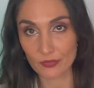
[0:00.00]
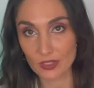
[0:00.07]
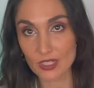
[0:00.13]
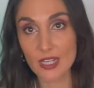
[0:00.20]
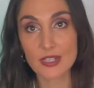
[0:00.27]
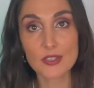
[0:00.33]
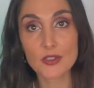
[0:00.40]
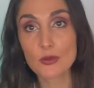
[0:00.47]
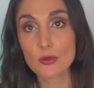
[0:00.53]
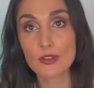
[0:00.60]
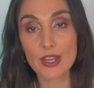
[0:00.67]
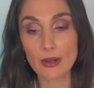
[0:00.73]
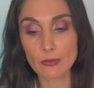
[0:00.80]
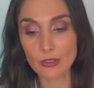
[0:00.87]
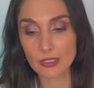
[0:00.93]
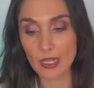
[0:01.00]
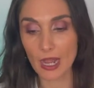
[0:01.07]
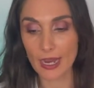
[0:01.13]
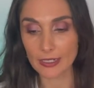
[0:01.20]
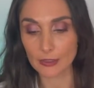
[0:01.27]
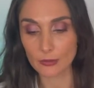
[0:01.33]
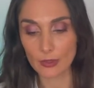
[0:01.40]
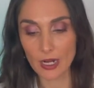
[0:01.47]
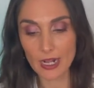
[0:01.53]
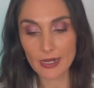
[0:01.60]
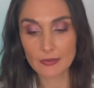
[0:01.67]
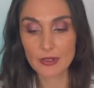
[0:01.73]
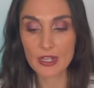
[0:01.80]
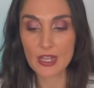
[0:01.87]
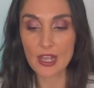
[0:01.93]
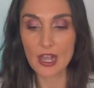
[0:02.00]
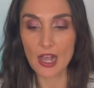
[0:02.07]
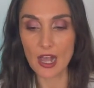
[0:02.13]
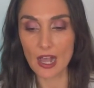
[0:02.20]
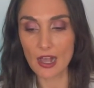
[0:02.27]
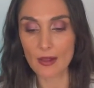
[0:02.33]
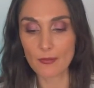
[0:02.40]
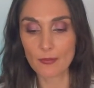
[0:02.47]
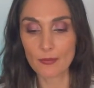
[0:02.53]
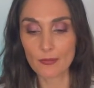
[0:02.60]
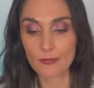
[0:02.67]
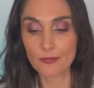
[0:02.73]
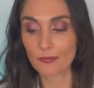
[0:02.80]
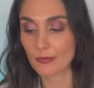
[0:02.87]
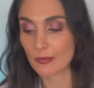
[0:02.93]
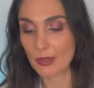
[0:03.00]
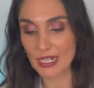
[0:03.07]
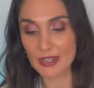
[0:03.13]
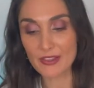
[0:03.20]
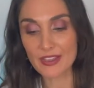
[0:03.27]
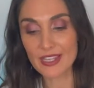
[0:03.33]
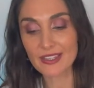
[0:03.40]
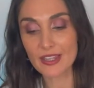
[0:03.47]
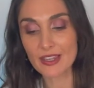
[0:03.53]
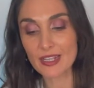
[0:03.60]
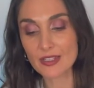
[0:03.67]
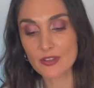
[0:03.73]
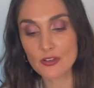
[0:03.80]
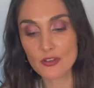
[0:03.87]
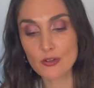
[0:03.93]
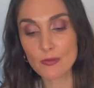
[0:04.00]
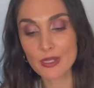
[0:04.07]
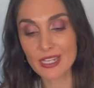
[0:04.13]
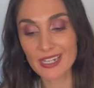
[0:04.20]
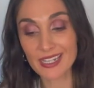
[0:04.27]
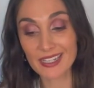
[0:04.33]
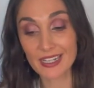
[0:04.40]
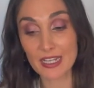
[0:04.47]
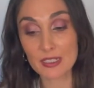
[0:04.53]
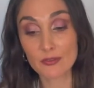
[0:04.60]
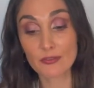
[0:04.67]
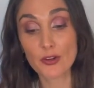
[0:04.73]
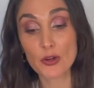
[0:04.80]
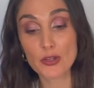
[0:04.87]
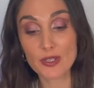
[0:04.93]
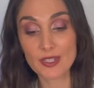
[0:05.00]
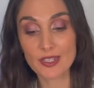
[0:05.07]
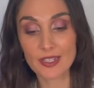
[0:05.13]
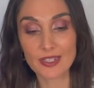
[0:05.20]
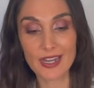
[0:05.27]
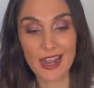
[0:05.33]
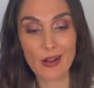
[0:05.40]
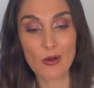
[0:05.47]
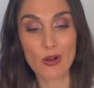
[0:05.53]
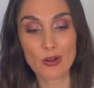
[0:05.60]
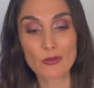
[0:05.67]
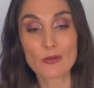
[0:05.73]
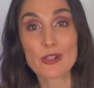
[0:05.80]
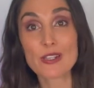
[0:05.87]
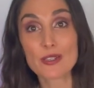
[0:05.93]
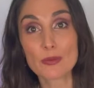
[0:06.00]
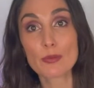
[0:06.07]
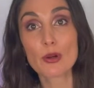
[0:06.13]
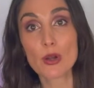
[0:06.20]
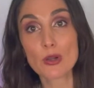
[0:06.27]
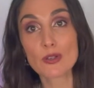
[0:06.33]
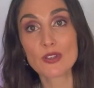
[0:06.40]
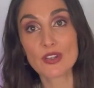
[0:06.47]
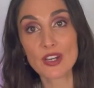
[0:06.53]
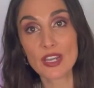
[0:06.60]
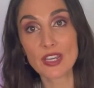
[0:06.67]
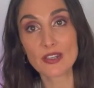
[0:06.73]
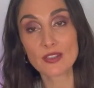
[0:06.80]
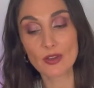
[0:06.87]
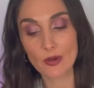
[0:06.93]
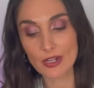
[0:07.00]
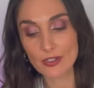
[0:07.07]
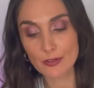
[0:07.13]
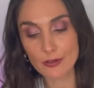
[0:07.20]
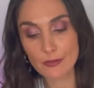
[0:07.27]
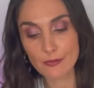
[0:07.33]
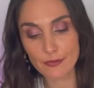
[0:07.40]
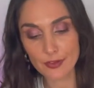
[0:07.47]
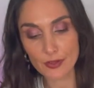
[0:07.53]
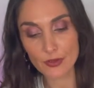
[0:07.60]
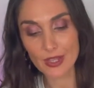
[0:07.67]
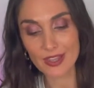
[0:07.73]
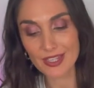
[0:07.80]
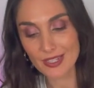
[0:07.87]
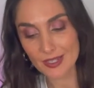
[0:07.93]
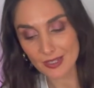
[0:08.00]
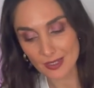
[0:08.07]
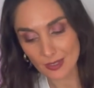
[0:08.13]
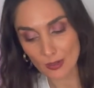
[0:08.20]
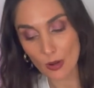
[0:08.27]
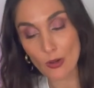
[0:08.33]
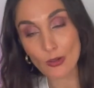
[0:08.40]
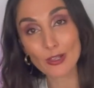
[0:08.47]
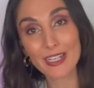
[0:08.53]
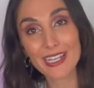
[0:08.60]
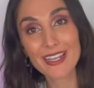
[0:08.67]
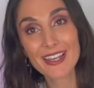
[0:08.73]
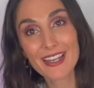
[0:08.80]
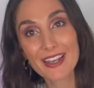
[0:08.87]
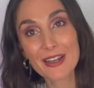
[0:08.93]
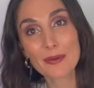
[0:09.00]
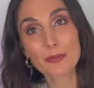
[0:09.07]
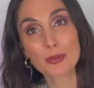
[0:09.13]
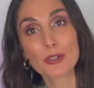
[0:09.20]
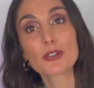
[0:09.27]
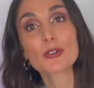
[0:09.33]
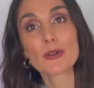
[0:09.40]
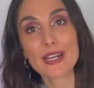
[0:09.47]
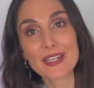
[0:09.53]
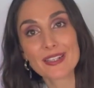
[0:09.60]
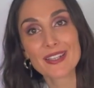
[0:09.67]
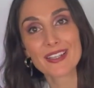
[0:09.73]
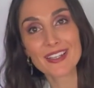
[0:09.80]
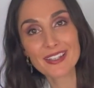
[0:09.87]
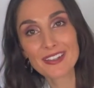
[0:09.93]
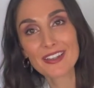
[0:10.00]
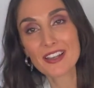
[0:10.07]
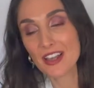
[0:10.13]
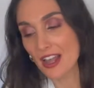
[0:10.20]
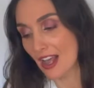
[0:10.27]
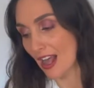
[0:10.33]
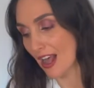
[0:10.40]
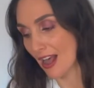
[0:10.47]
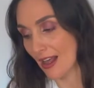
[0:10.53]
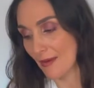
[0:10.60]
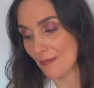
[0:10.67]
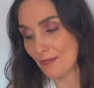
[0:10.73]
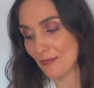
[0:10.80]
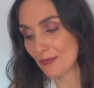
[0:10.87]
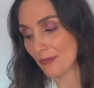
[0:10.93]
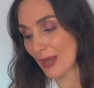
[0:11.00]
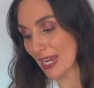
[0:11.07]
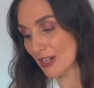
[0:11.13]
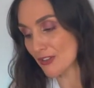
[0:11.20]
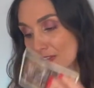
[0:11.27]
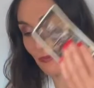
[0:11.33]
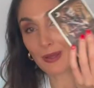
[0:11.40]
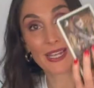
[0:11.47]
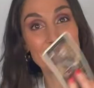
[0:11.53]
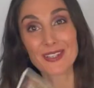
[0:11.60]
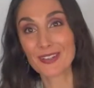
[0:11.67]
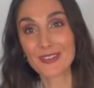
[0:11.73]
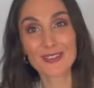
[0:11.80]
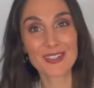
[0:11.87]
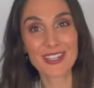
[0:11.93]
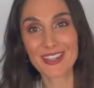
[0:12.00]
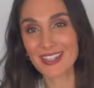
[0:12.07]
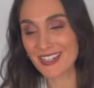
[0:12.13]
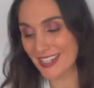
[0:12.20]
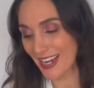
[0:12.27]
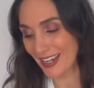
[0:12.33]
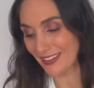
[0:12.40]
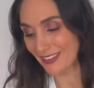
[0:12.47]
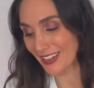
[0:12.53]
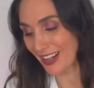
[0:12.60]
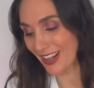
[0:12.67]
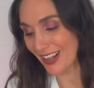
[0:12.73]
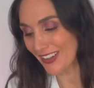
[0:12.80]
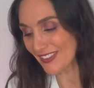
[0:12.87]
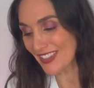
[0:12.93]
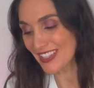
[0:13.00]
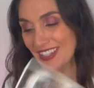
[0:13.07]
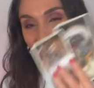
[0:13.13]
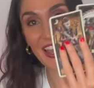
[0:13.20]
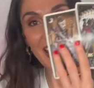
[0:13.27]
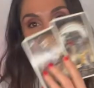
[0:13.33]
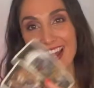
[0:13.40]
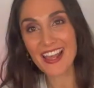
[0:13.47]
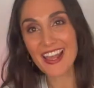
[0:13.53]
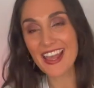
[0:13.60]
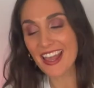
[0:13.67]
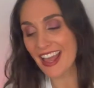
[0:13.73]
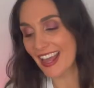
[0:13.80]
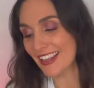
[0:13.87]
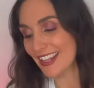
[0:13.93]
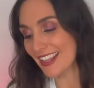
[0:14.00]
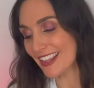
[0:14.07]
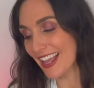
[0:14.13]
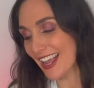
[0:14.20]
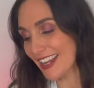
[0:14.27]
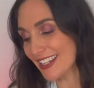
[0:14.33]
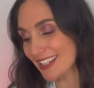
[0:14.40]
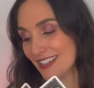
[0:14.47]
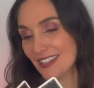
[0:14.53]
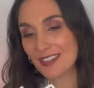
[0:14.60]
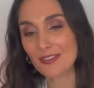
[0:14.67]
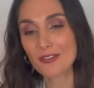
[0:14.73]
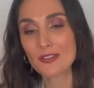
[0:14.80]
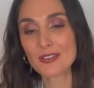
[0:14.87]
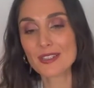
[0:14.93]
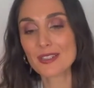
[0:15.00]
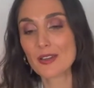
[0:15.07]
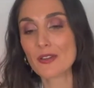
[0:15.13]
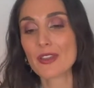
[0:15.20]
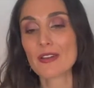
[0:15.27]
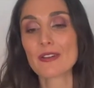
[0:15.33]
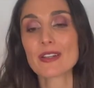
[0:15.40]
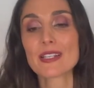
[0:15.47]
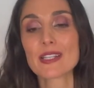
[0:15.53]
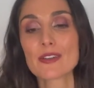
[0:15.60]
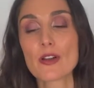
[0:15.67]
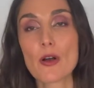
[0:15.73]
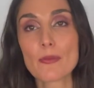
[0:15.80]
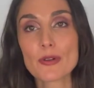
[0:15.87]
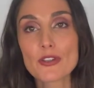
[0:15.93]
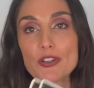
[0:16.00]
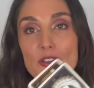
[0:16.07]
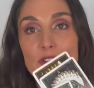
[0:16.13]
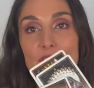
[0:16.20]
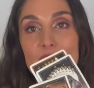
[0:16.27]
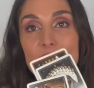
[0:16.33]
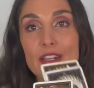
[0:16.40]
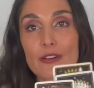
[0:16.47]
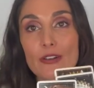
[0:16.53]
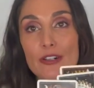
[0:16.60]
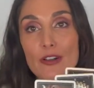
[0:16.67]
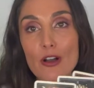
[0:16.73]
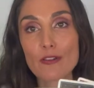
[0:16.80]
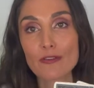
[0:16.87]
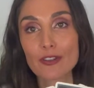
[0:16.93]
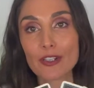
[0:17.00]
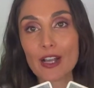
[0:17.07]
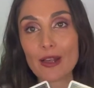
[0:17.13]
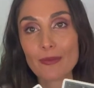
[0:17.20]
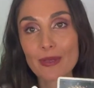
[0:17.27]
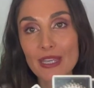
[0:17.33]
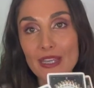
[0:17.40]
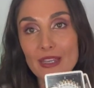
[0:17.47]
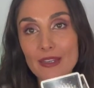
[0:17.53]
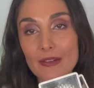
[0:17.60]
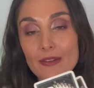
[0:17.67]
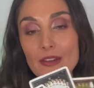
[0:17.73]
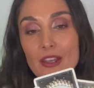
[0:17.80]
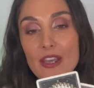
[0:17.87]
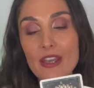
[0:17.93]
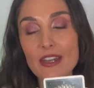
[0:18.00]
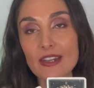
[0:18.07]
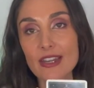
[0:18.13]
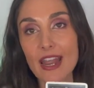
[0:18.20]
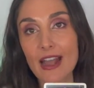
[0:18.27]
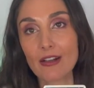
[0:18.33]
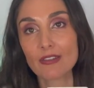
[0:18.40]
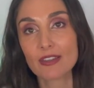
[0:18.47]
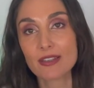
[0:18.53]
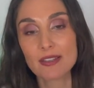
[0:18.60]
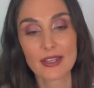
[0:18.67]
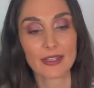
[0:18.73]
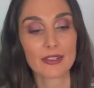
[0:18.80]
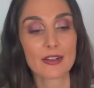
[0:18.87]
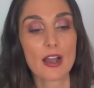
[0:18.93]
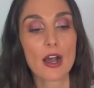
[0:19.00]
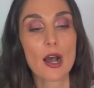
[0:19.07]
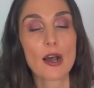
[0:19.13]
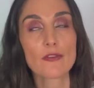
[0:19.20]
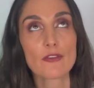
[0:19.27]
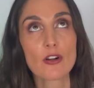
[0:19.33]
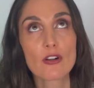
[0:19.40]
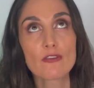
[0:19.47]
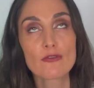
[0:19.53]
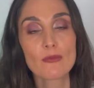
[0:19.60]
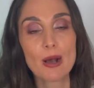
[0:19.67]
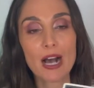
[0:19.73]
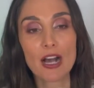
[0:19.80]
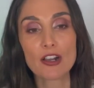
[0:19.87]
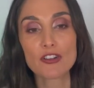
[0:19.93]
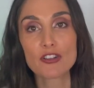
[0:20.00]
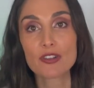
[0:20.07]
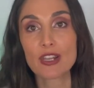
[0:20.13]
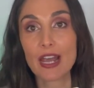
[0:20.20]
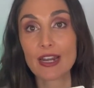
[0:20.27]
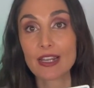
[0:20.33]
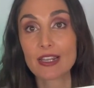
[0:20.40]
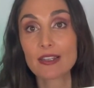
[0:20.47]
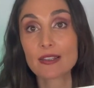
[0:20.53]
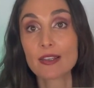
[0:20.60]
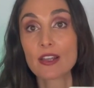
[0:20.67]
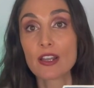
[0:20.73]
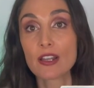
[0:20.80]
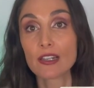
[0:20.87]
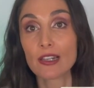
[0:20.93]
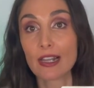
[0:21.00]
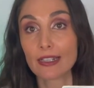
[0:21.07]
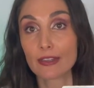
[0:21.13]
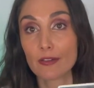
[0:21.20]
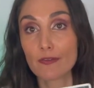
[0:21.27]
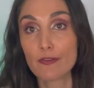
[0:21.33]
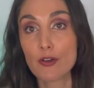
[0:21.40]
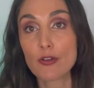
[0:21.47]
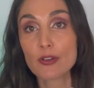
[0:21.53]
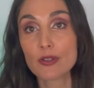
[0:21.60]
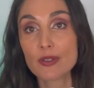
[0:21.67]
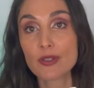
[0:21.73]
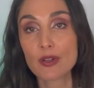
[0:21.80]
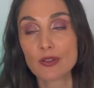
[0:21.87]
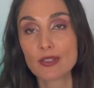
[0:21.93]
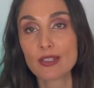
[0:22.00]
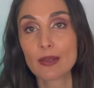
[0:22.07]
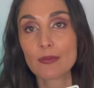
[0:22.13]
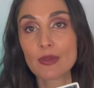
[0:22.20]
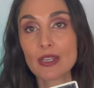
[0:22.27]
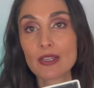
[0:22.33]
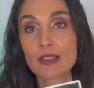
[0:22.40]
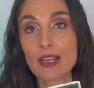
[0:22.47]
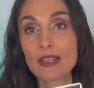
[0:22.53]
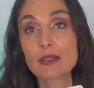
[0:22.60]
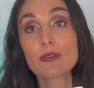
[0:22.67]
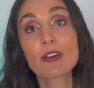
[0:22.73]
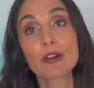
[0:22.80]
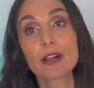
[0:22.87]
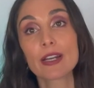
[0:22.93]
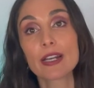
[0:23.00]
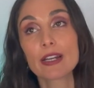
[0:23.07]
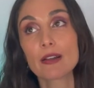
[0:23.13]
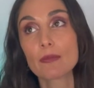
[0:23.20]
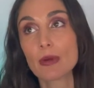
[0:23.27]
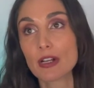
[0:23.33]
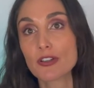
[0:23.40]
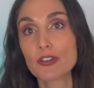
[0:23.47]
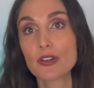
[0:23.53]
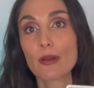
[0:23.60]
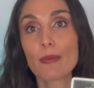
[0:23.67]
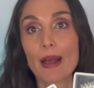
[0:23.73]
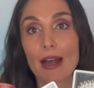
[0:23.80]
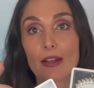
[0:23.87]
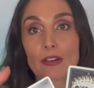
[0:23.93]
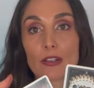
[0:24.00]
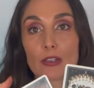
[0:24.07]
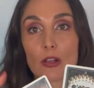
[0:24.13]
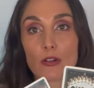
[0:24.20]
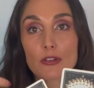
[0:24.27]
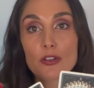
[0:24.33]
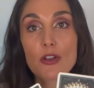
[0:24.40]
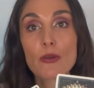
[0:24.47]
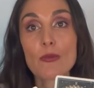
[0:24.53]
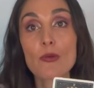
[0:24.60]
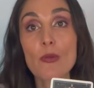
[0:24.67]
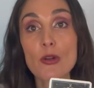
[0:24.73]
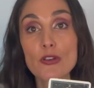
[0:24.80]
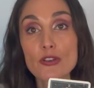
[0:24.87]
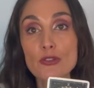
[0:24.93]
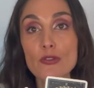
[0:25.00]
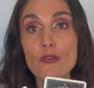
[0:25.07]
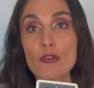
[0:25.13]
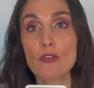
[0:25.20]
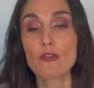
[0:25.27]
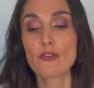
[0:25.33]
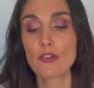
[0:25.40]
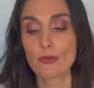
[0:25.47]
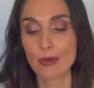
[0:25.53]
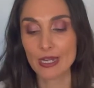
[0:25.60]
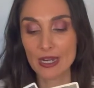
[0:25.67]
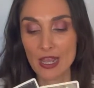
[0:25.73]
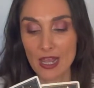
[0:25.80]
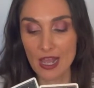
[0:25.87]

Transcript: as you or they would like, right? But I think that there's a new beginning that's focusing now on reciprocity. So I do feel that this is slowly progressing, Page of Pentacles and the Ten of Cups, yeah, and then the Ace of Swords. So there is an opportunity or an offer coming in now in the second half of March that is like the focus on something that's very much about long-term emotional fulfillment.